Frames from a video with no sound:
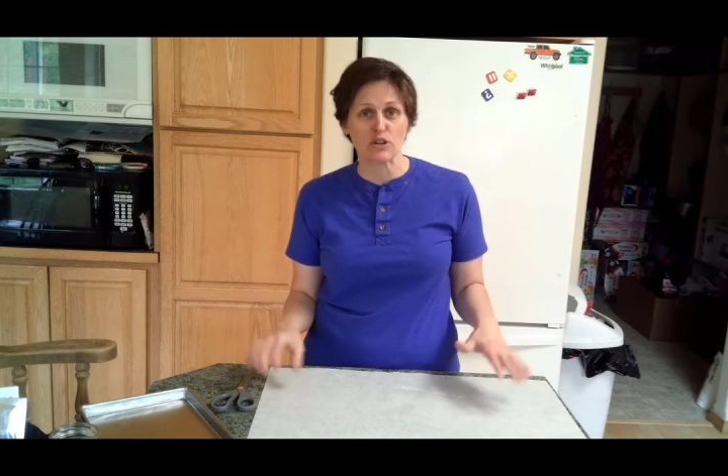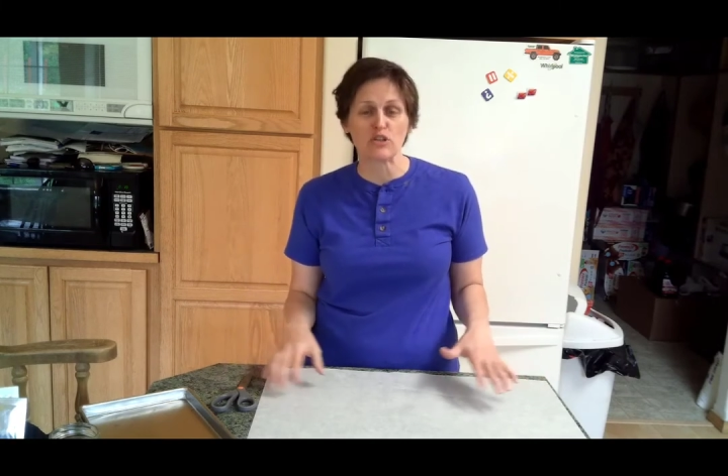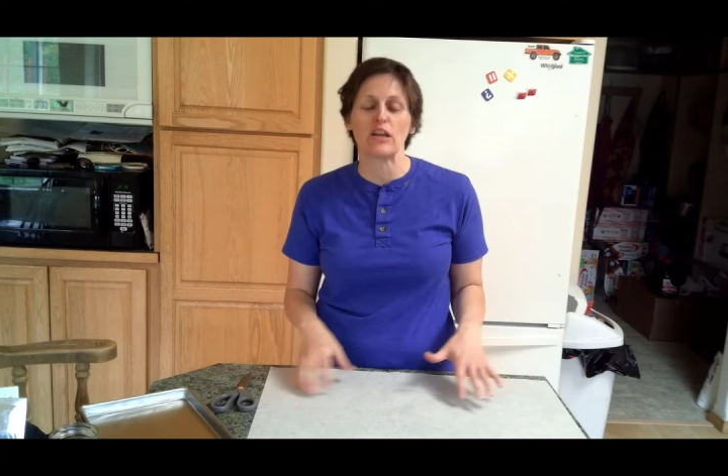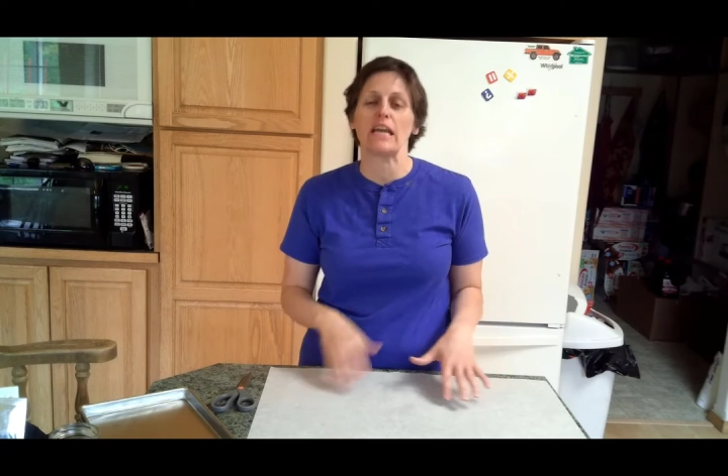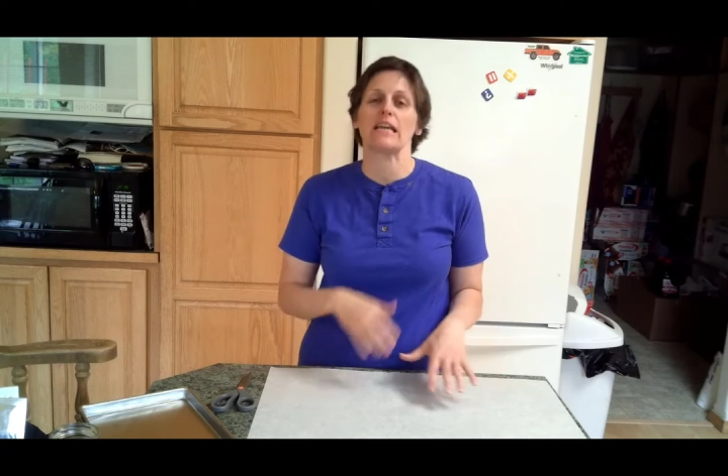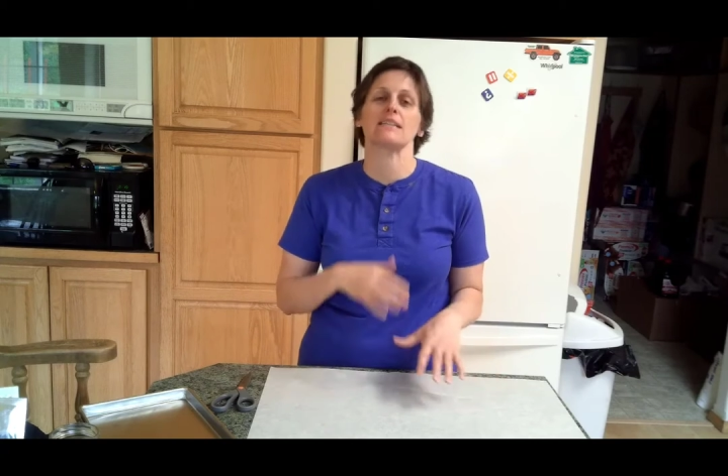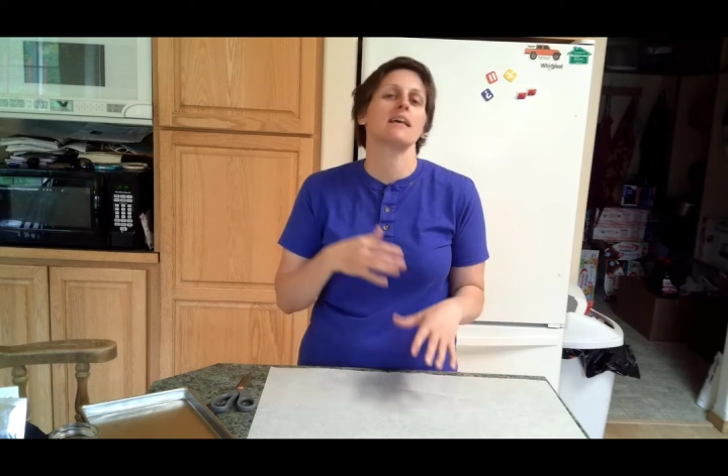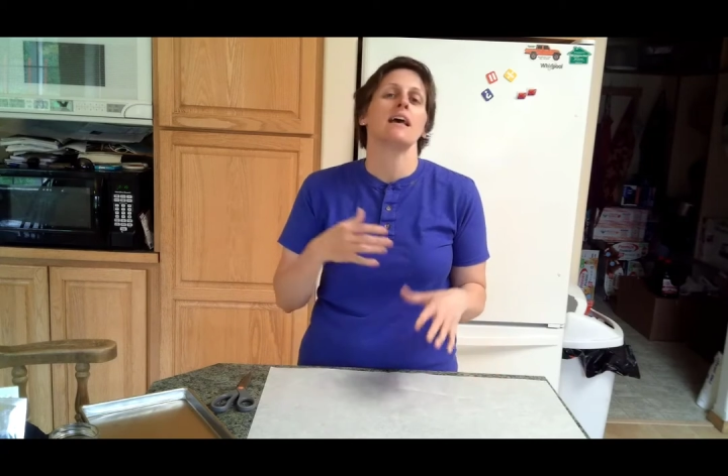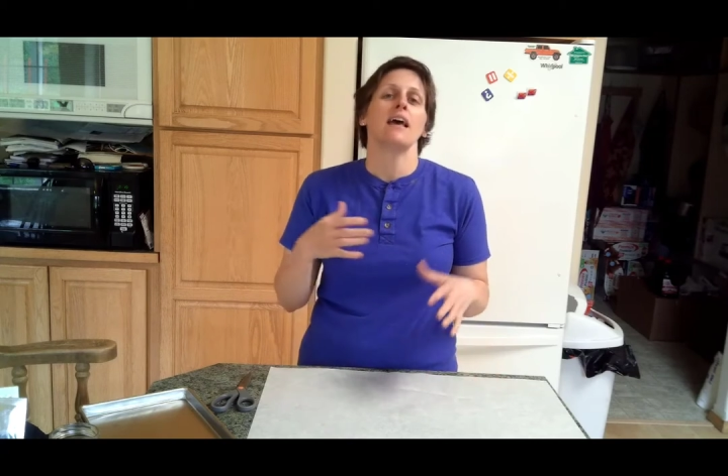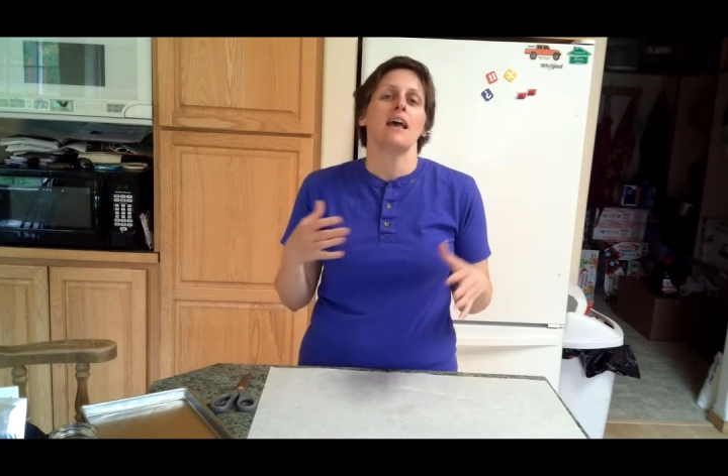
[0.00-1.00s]
your trays,
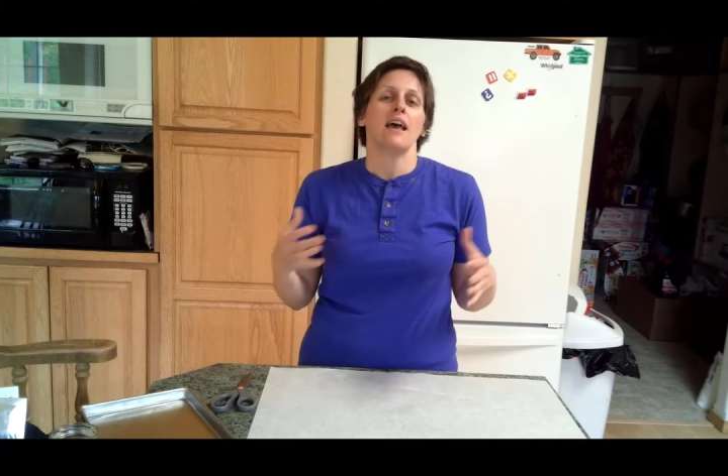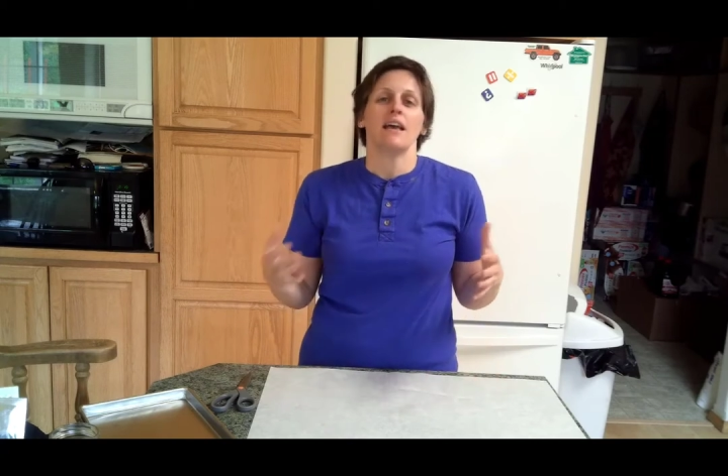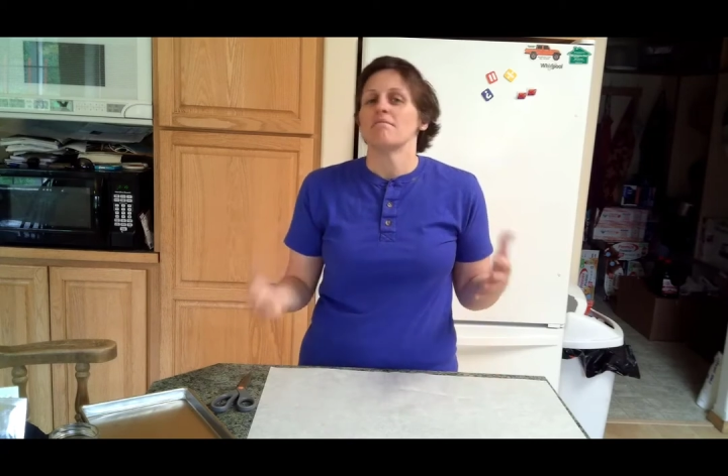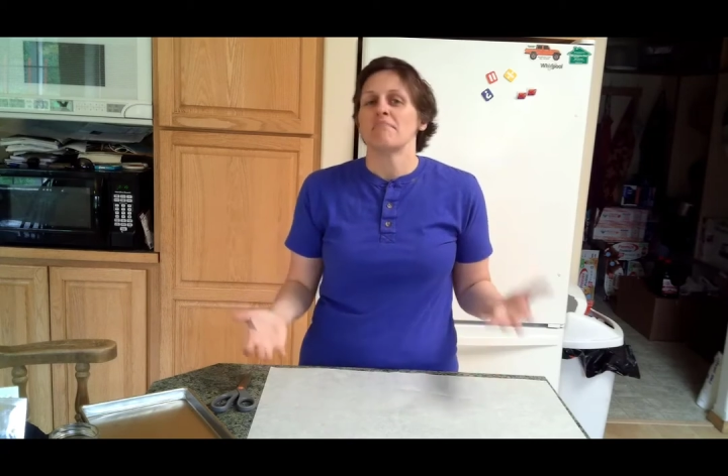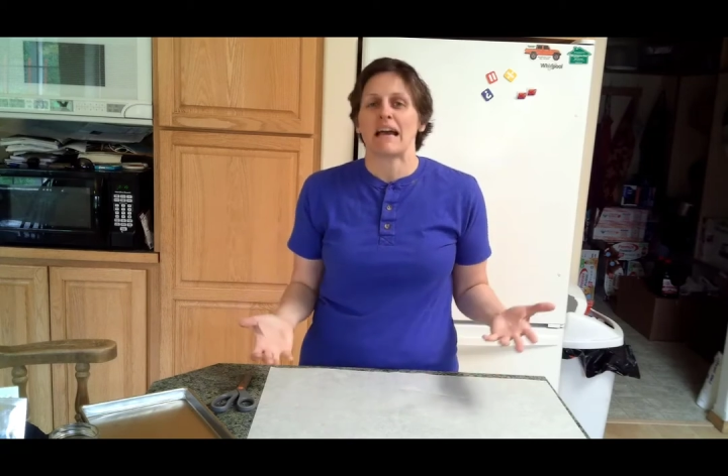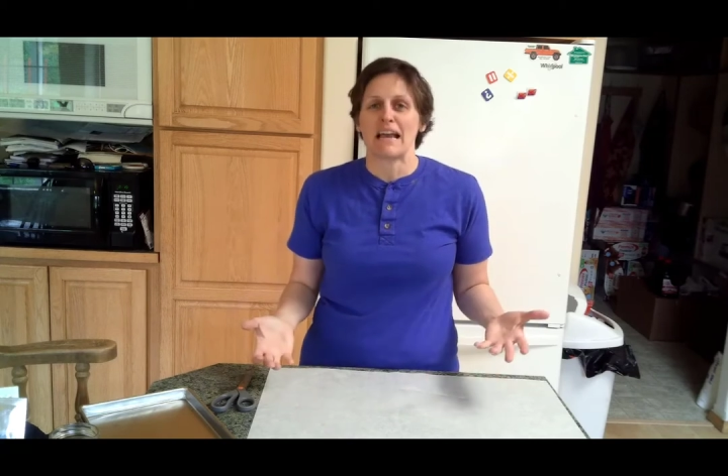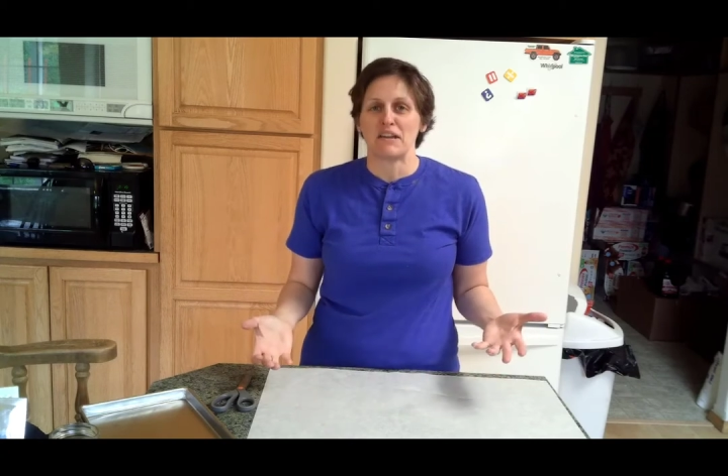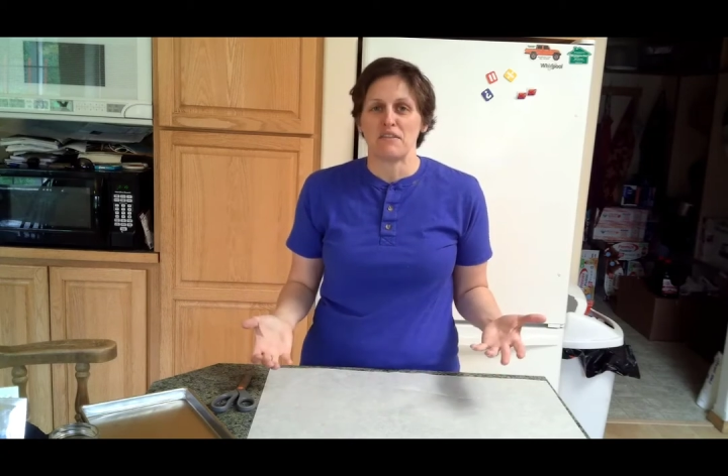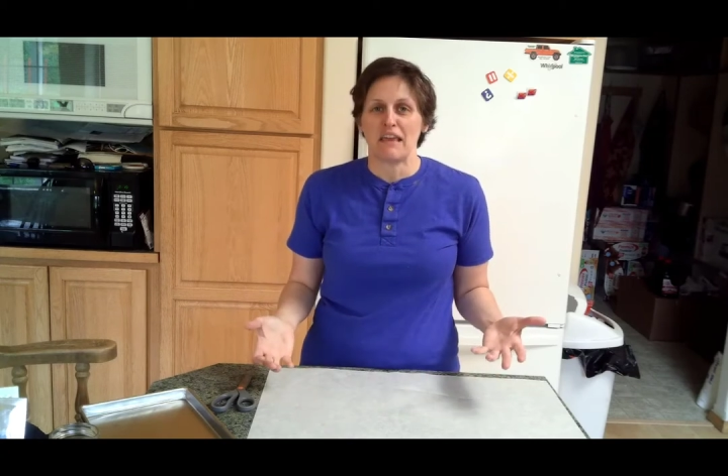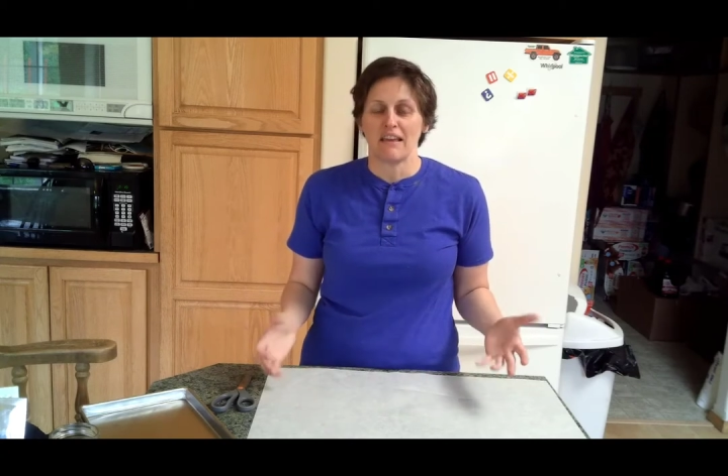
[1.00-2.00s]
that
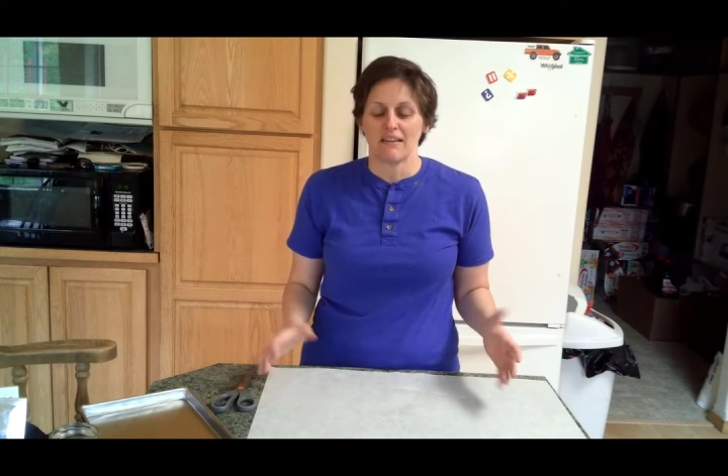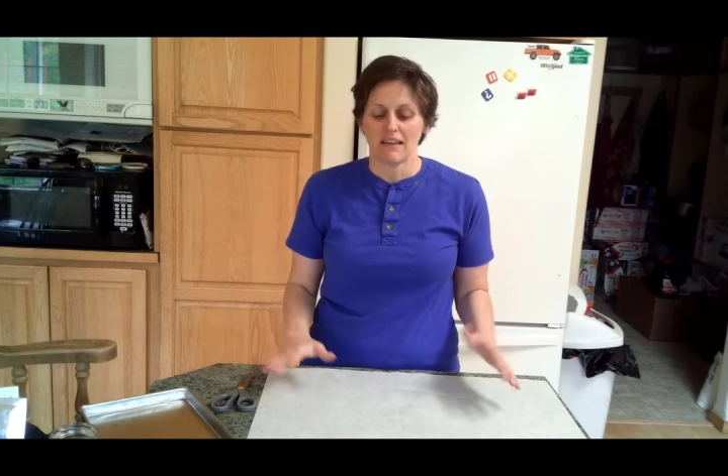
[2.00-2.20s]
kind of thing.